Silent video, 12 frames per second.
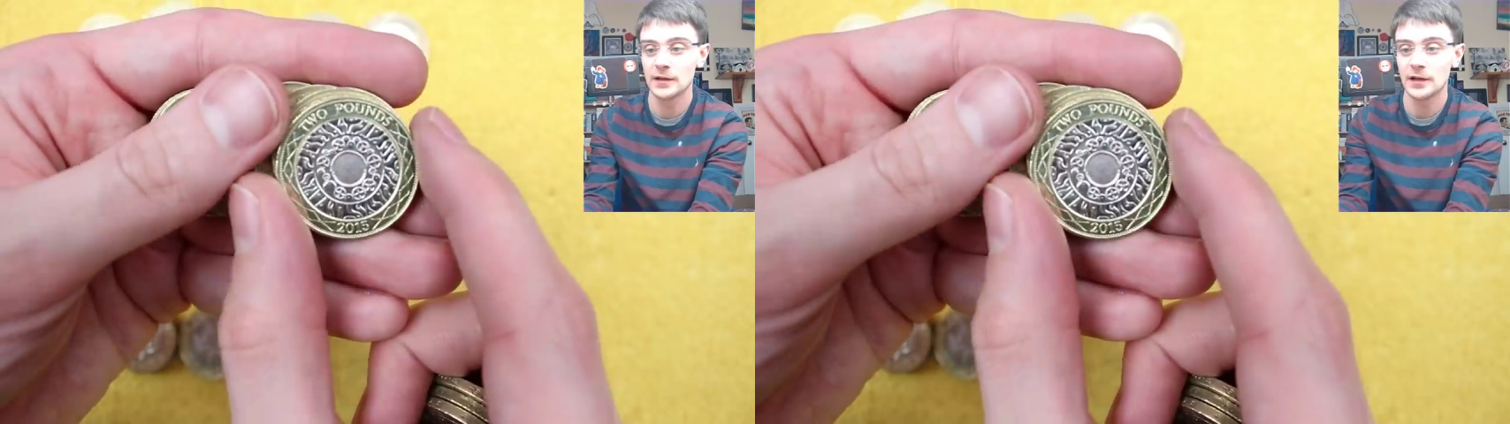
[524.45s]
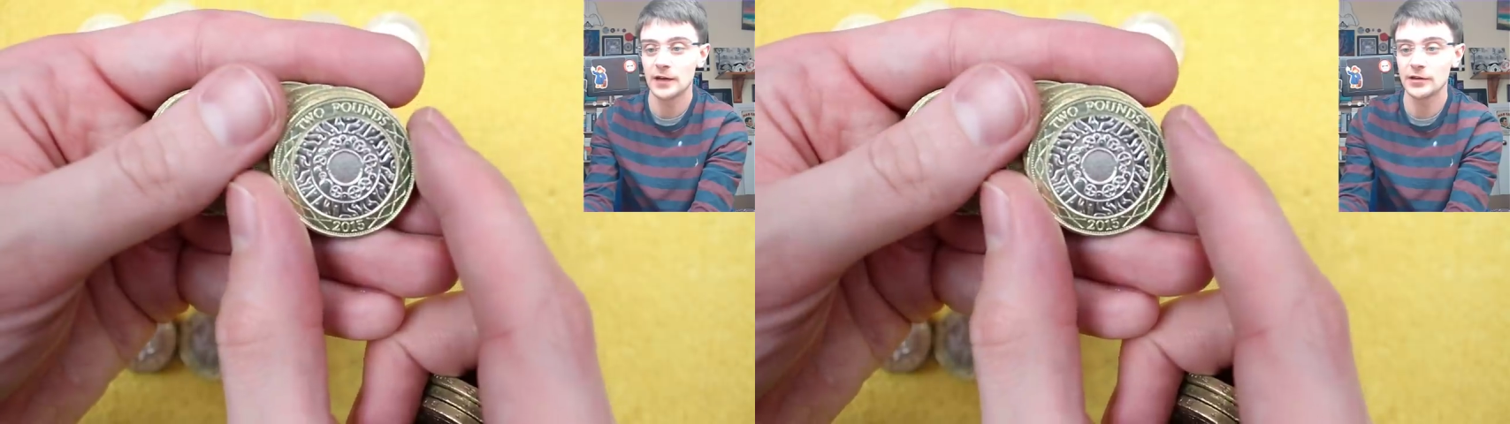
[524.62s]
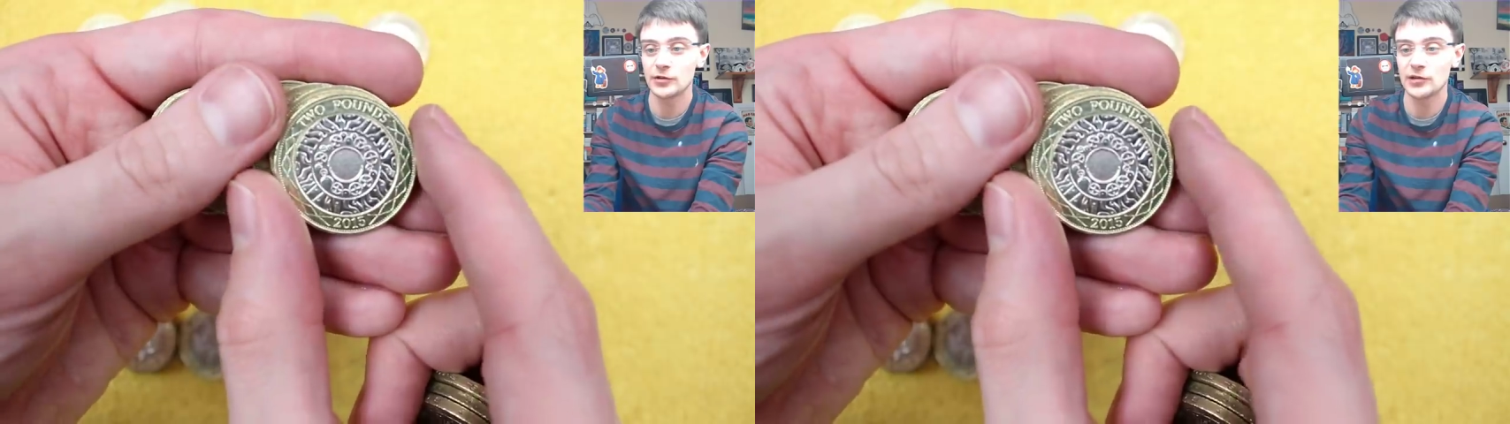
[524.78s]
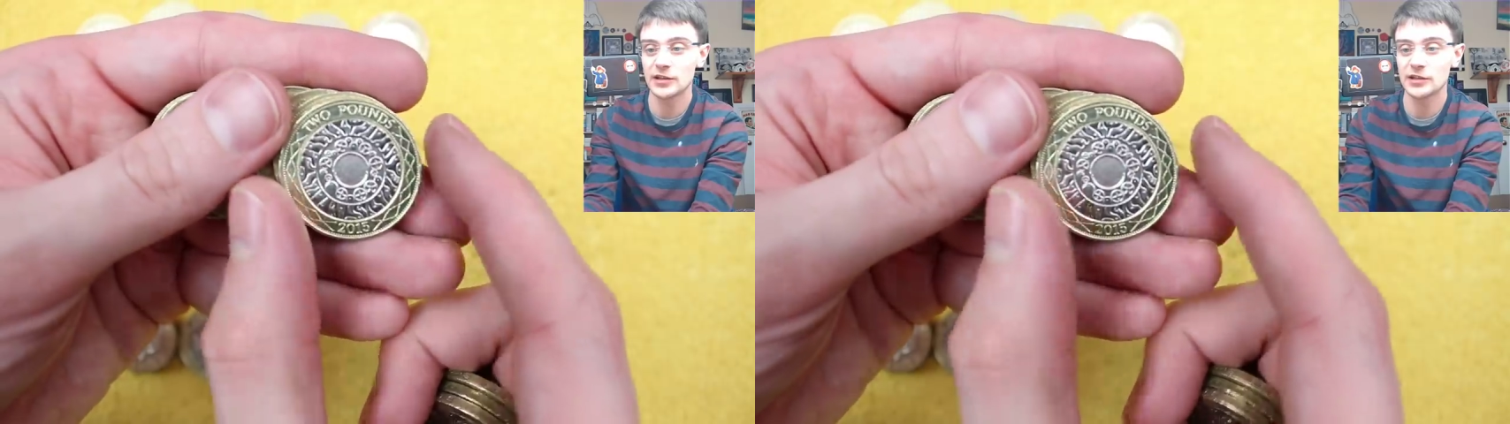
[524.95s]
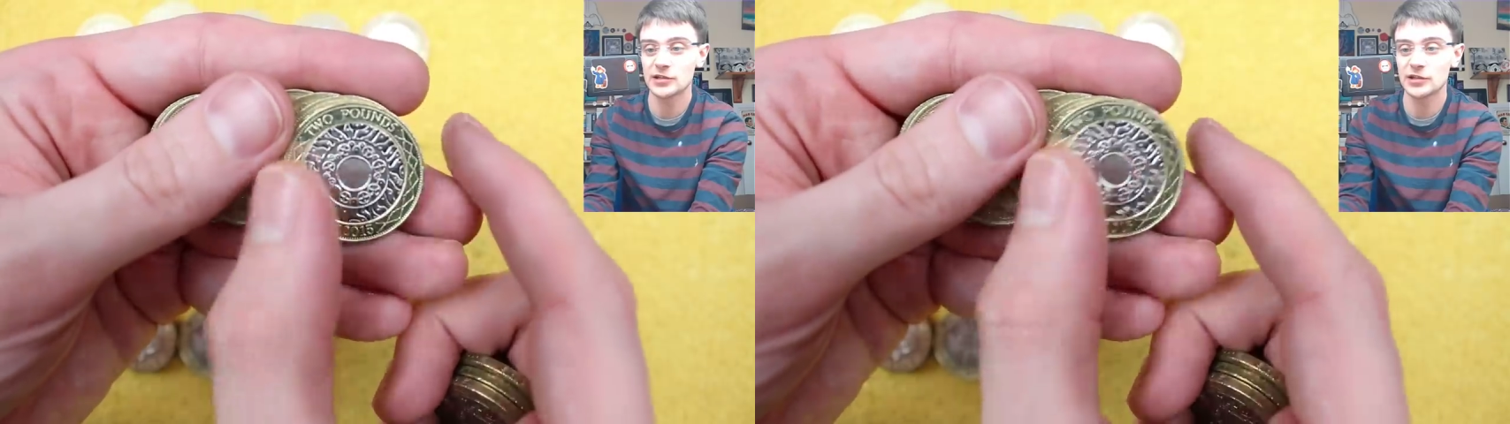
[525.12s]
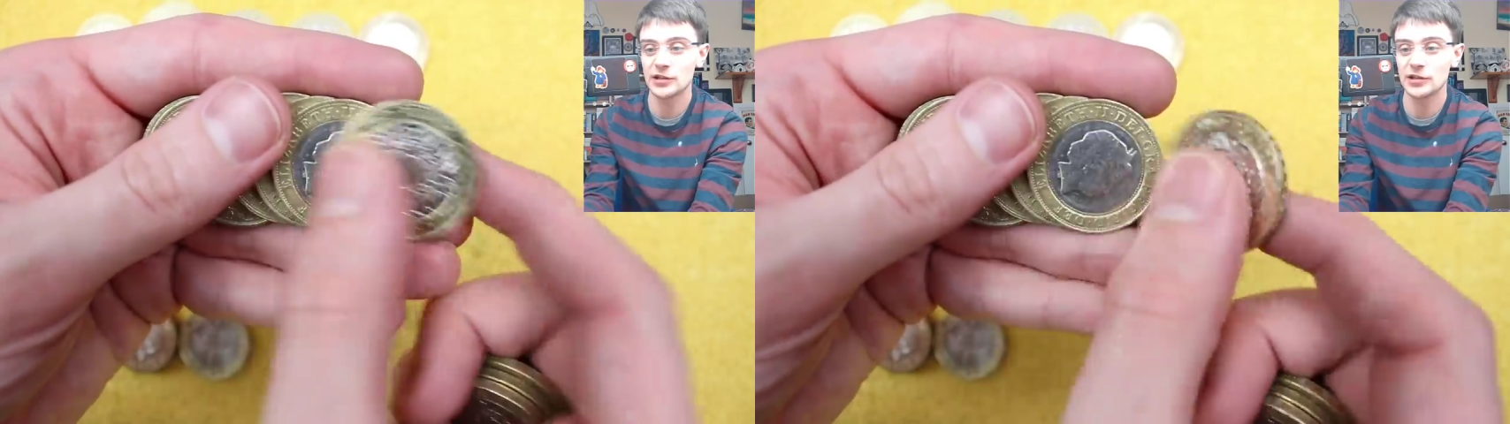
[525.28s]
I do check
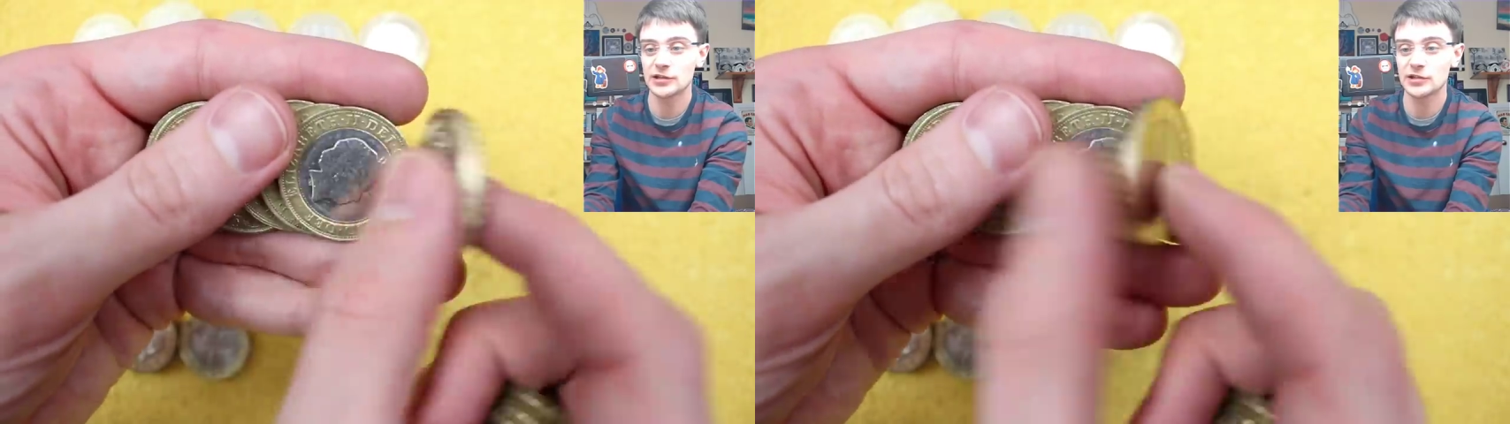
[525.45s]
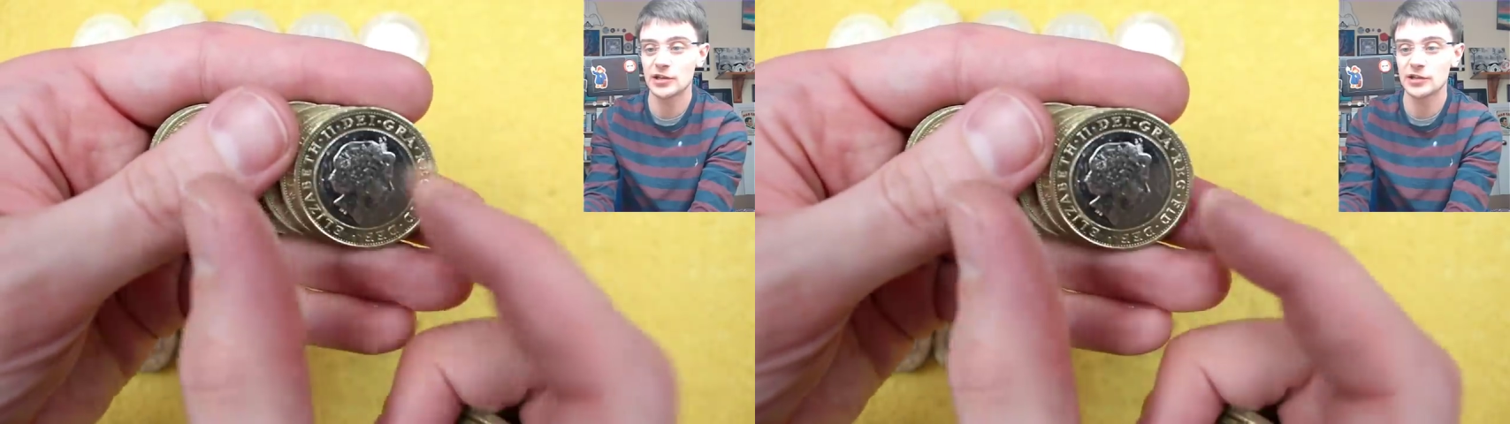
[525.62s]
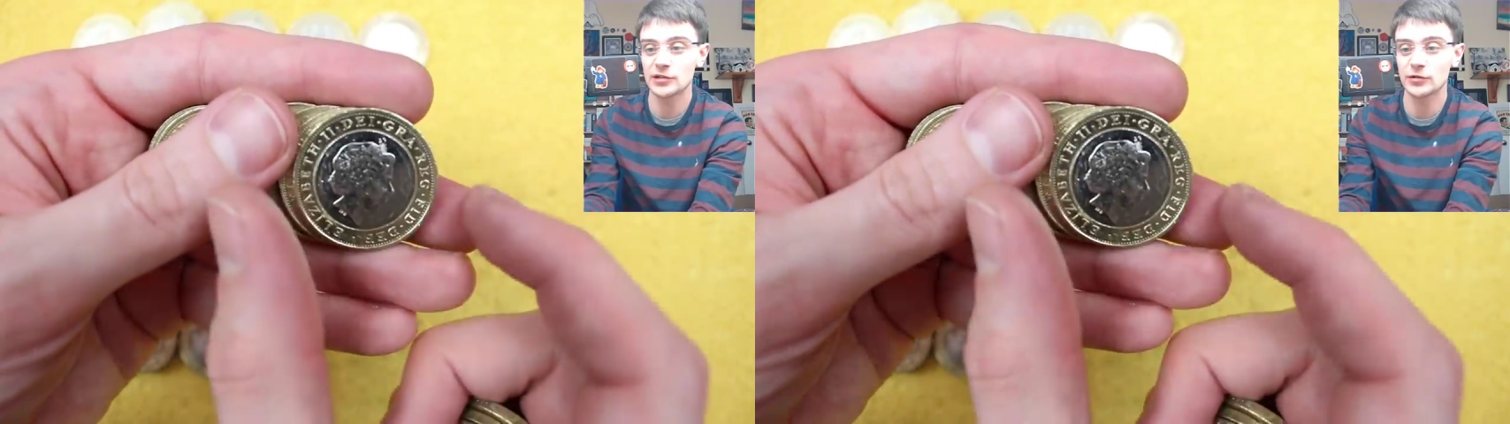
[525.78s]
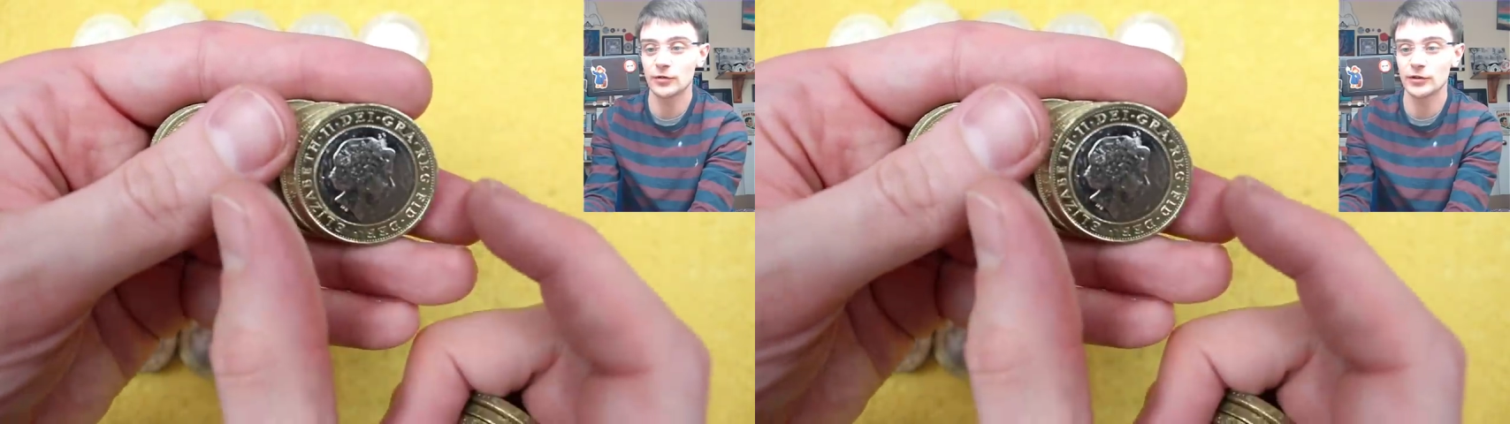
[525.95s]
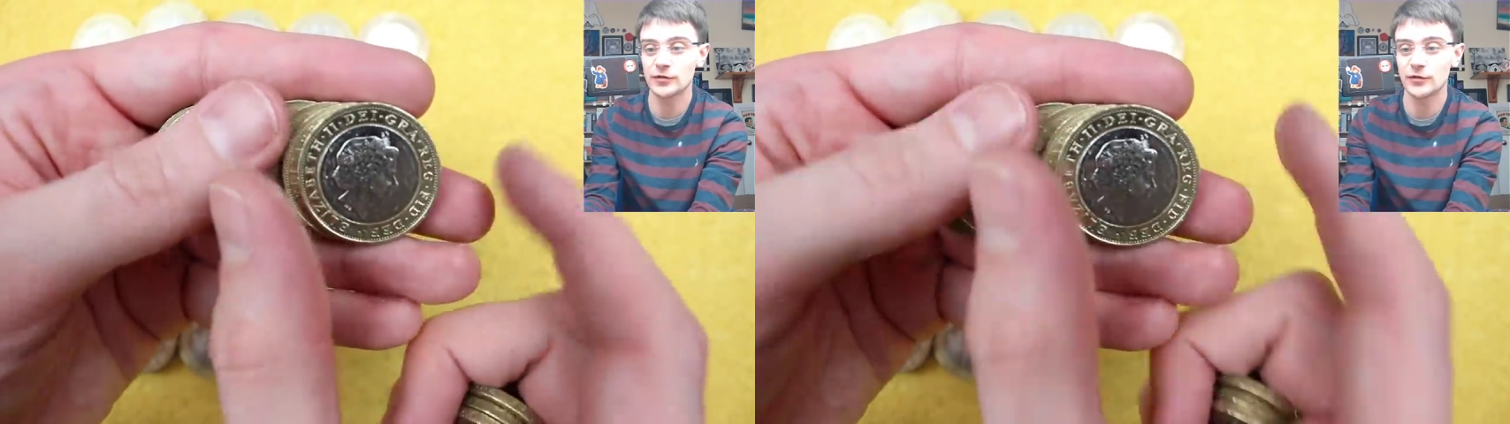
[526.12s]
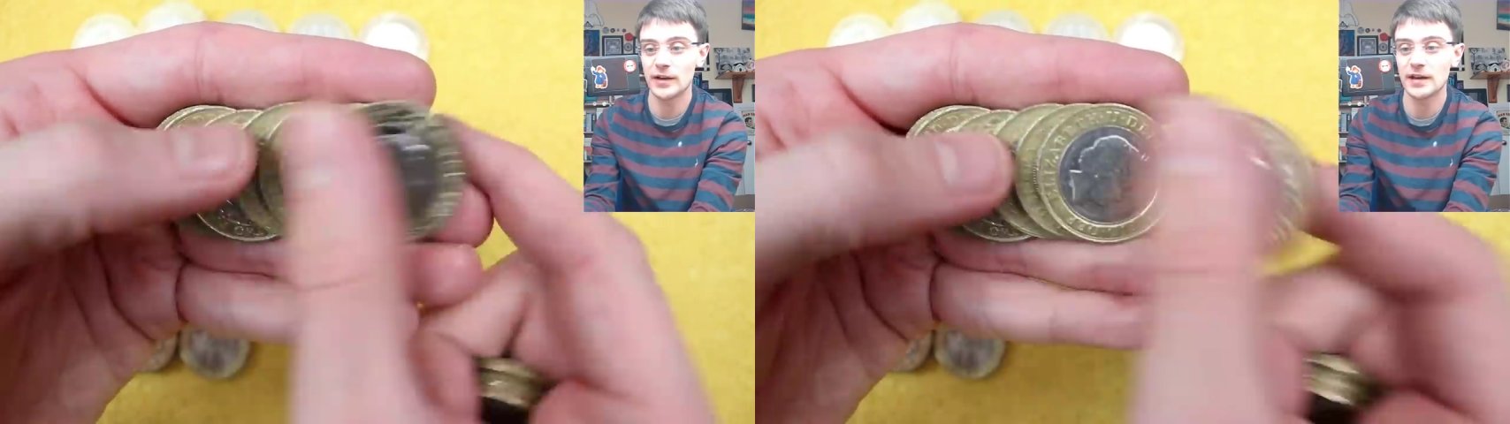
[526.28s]
the certain
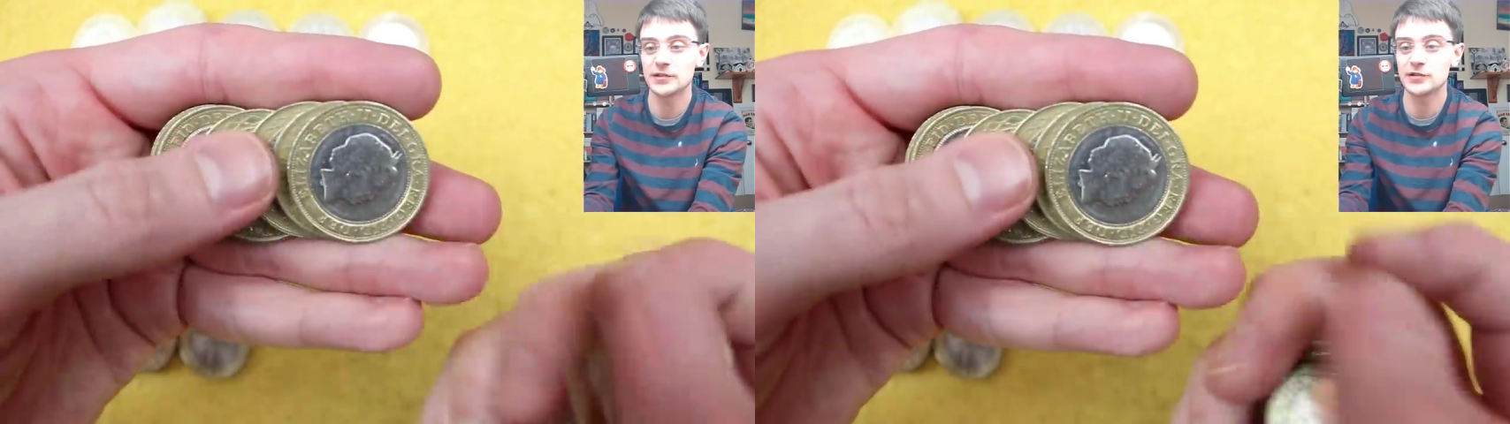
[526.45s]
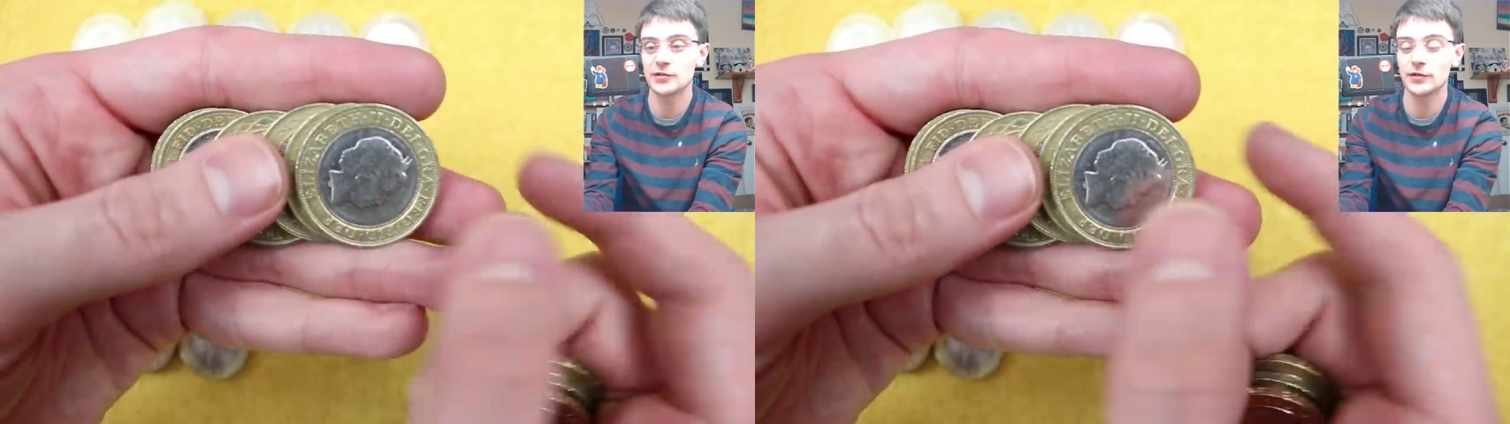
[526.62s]
coins for edge,